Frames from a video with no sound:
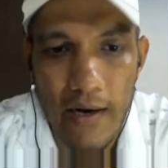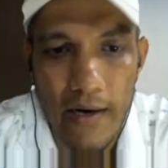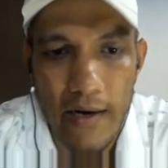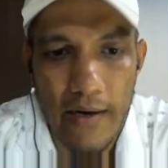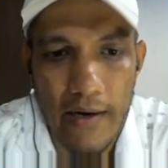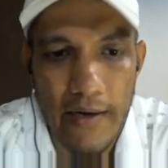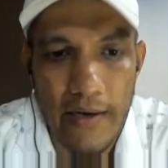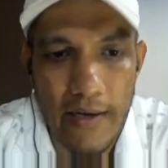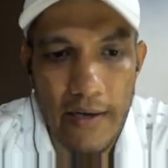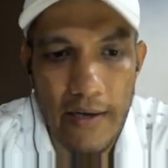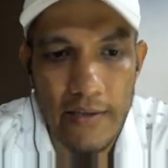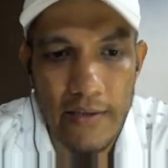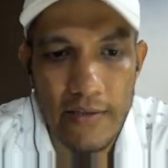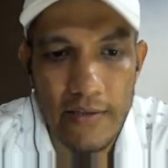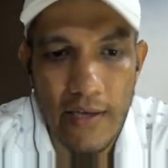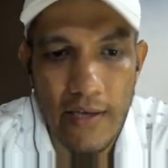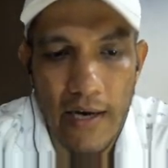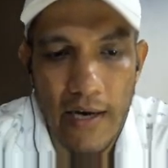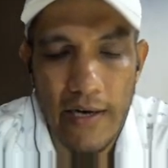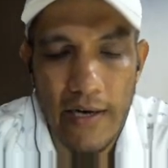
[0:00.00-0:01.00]
this
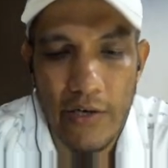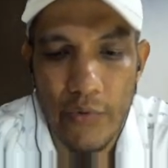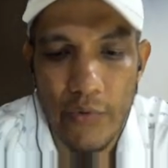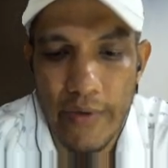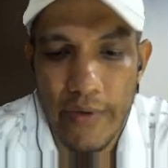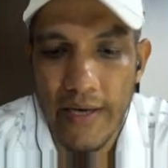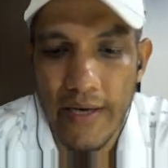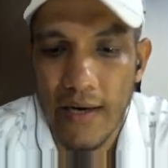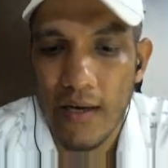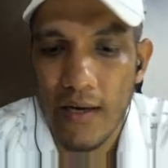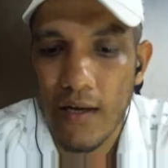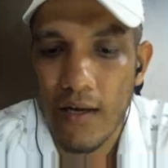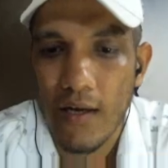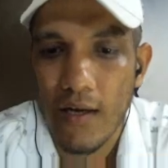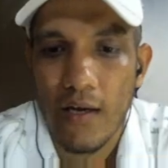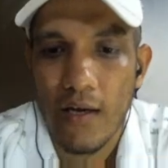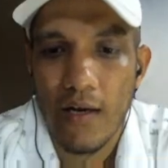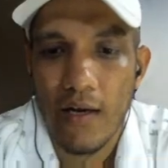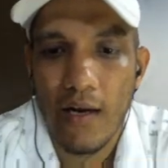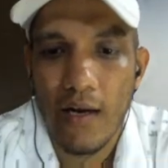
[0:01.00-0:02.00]
r into dr.
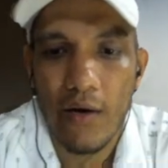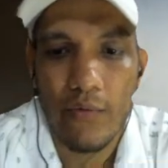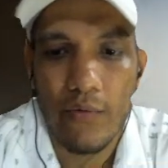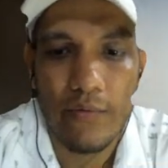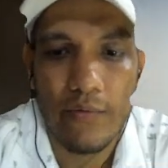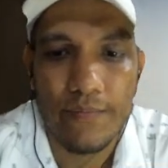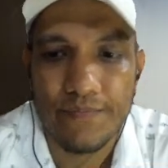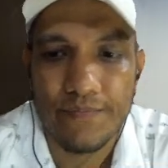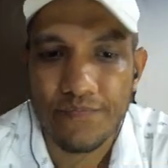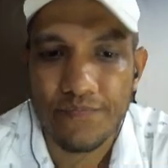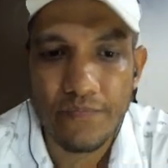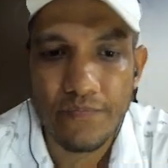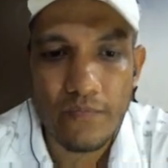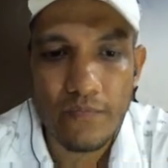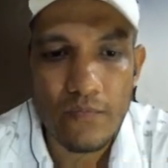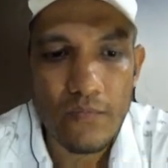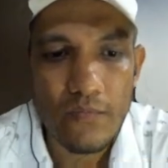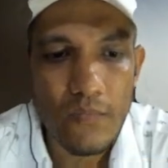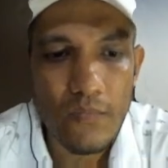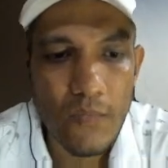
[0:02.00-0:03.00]
Now
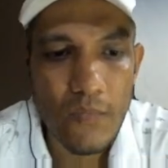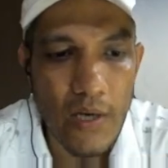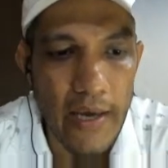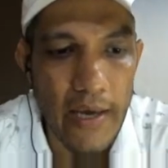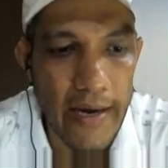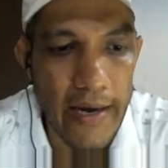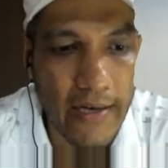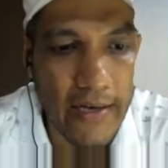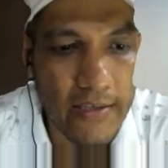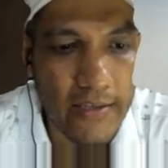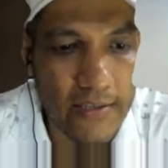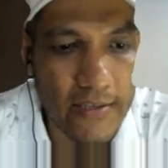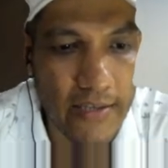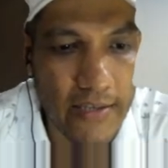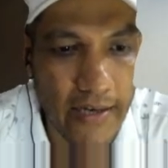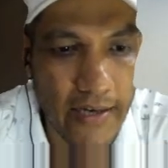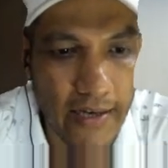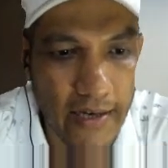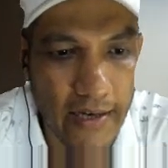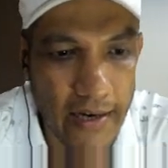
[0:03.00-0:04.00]
again, just I
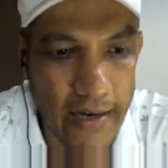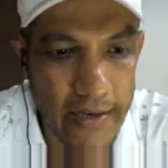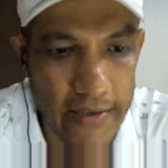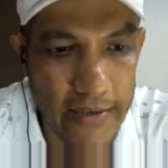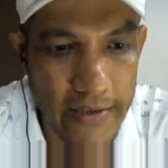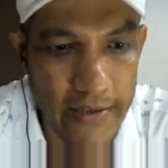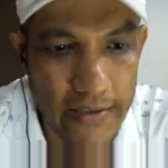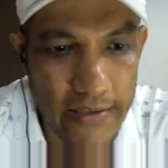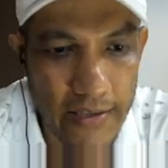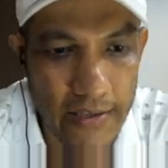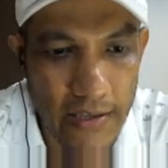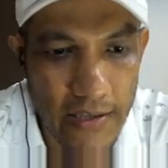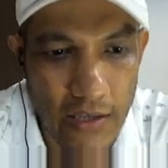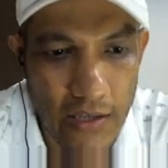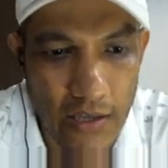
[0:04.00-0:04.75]
can write this